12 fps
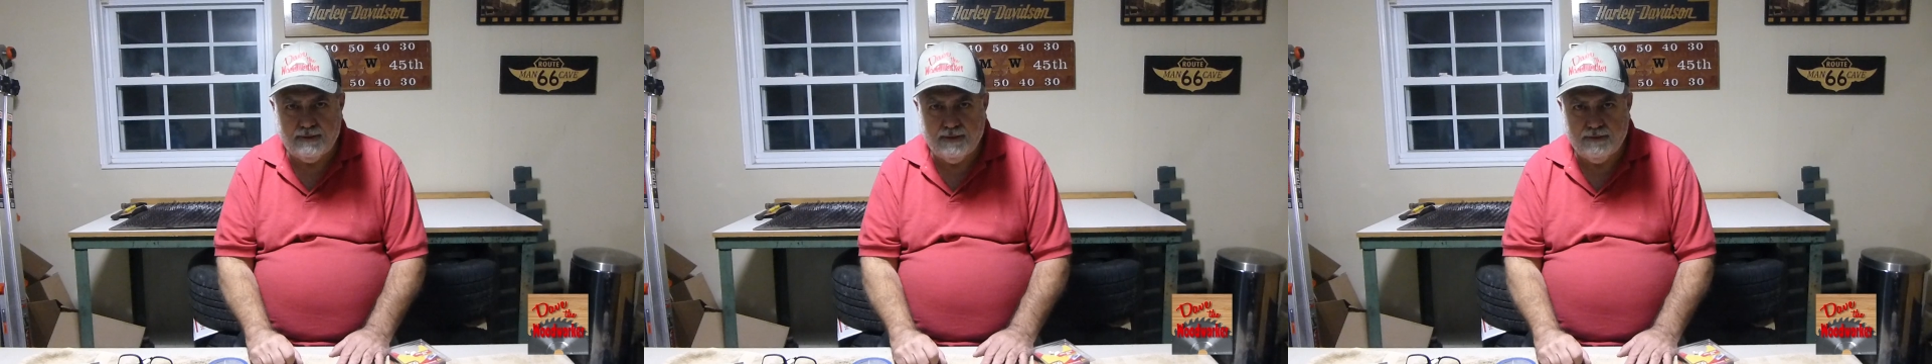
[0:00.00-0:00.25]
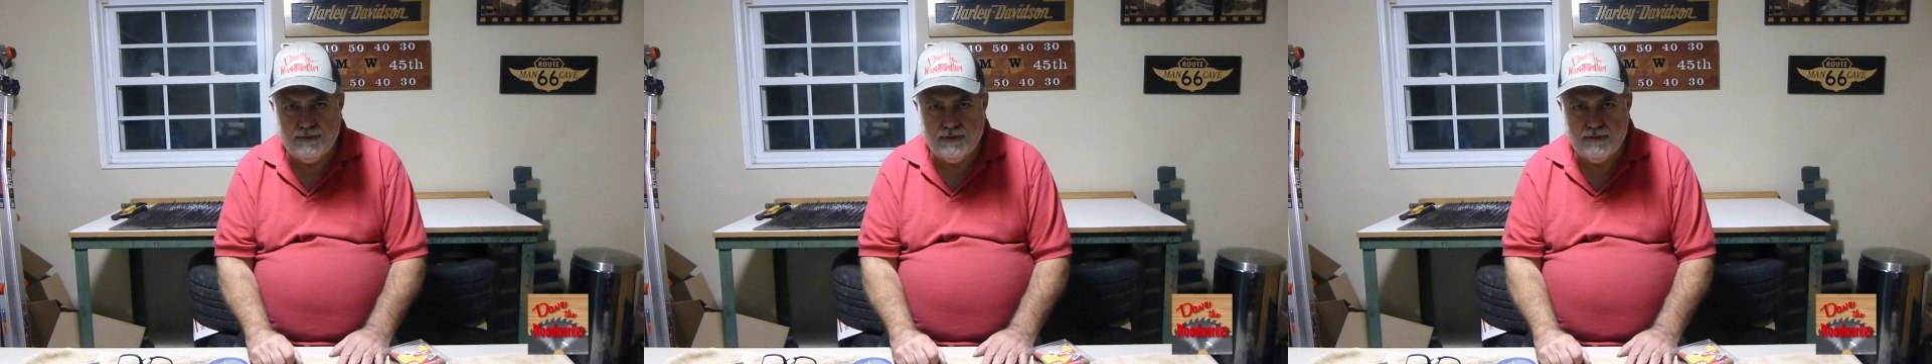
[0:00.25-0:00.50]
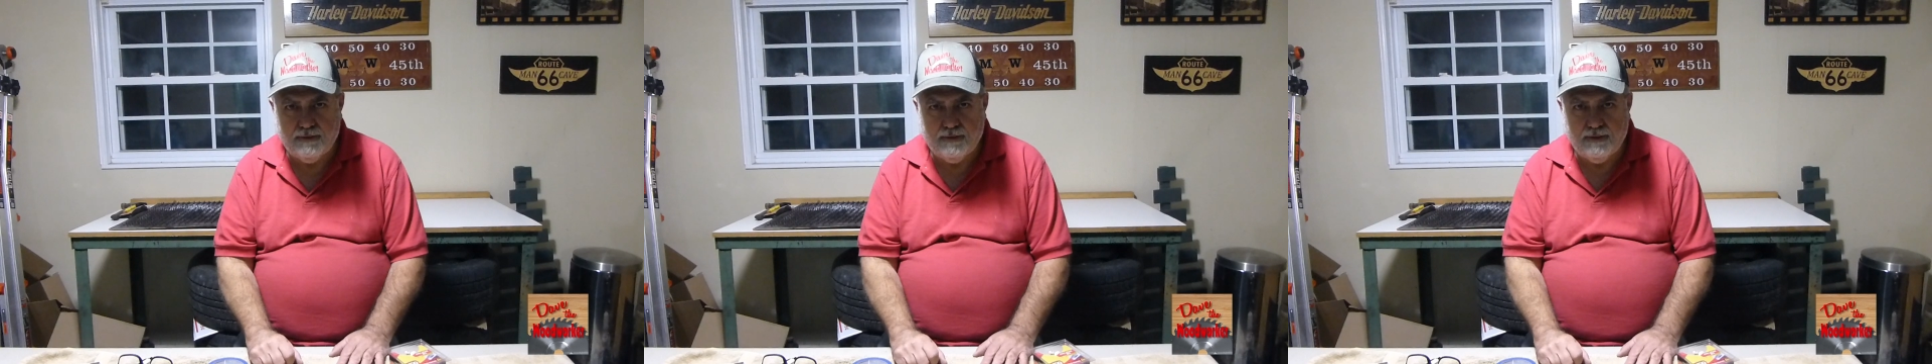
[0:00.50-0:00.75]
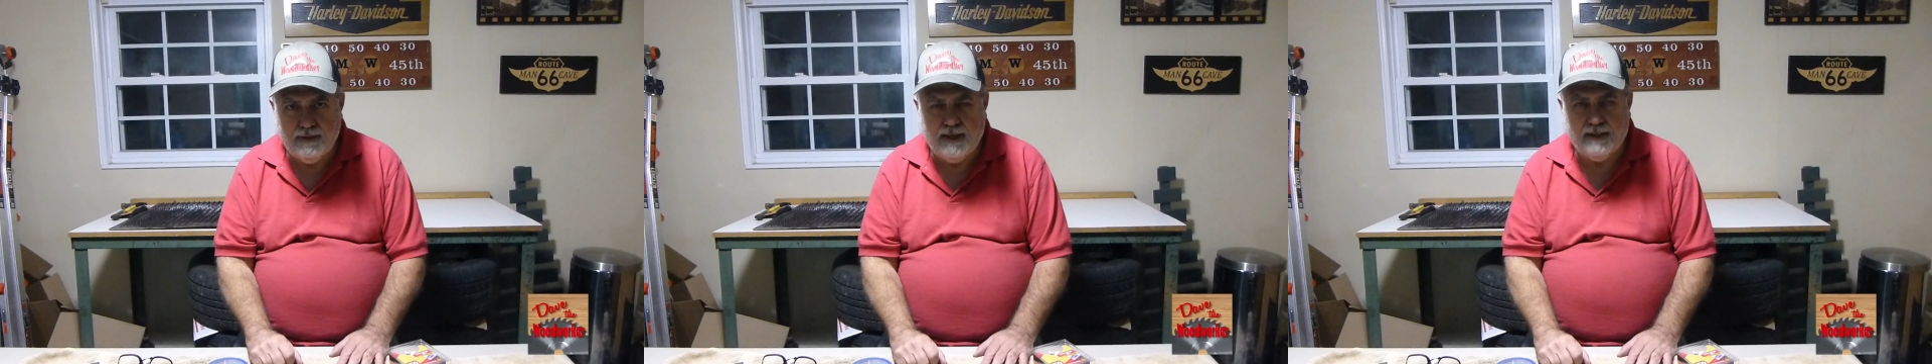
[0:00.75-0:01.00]
If
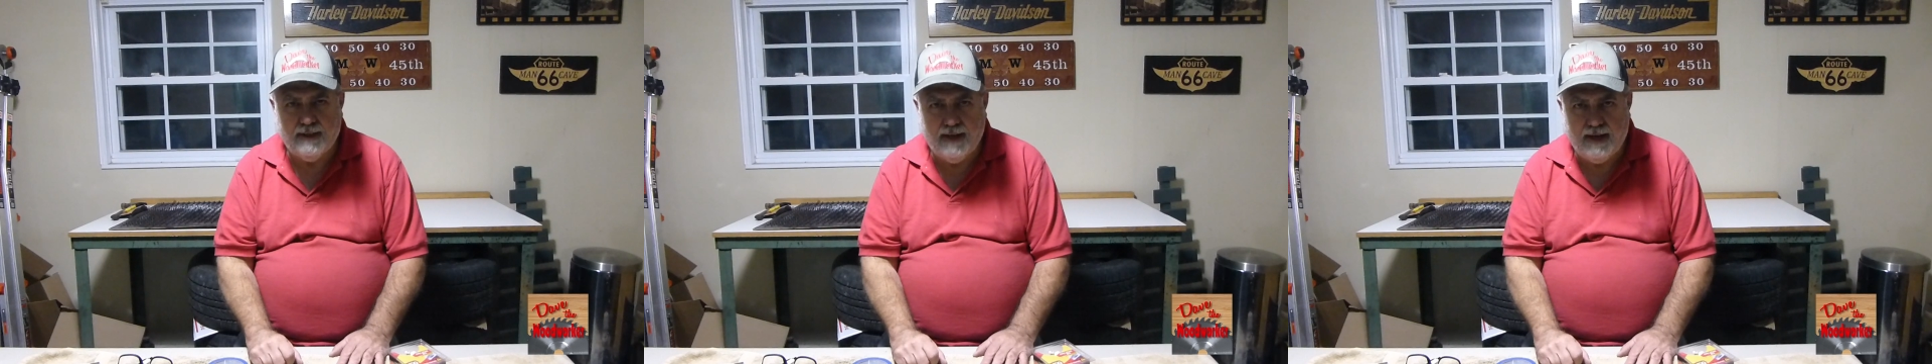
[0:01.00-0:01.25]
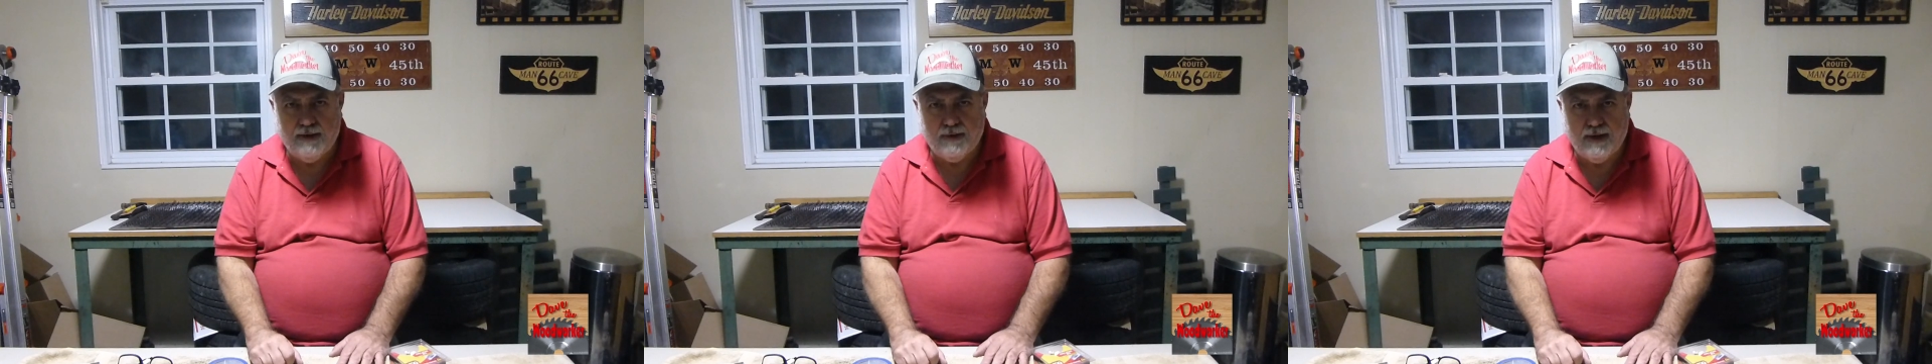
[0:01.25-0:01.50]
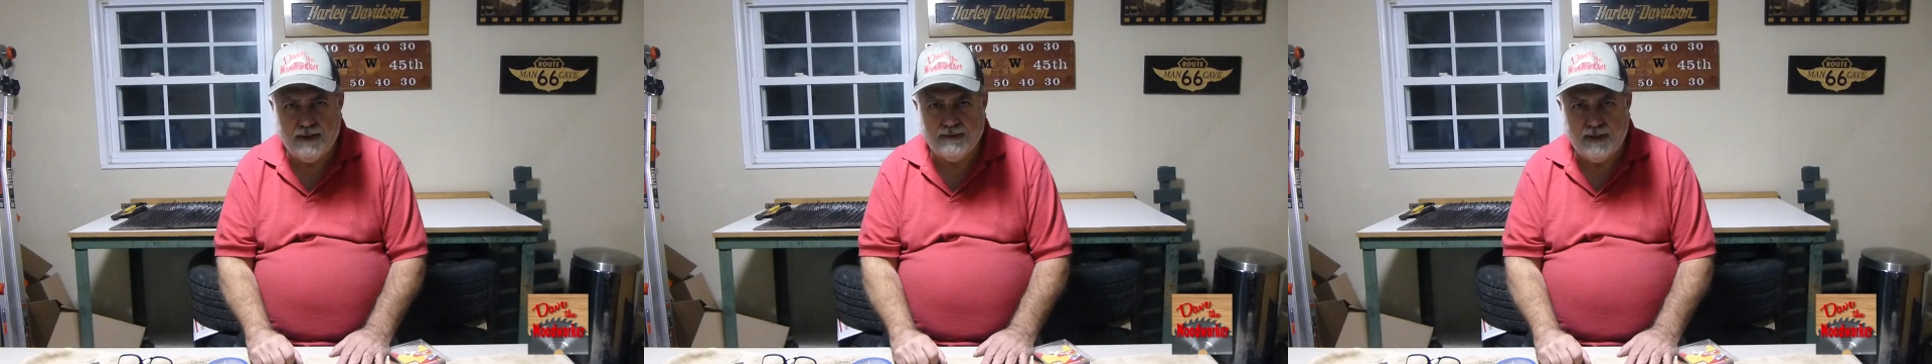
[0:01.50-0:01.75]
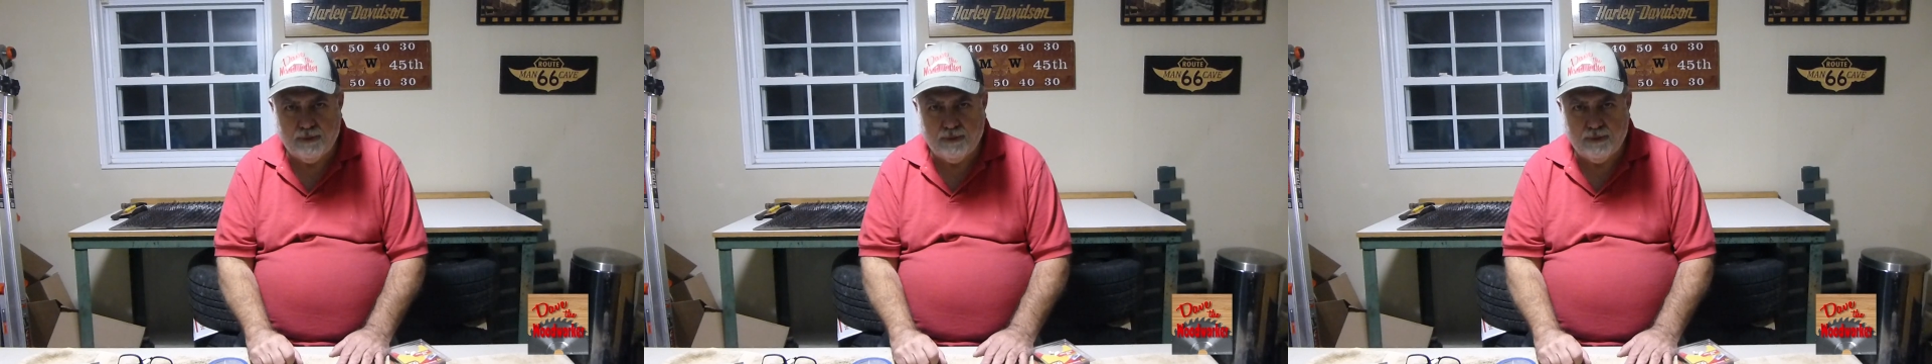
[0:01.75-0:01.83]
you got cataracts,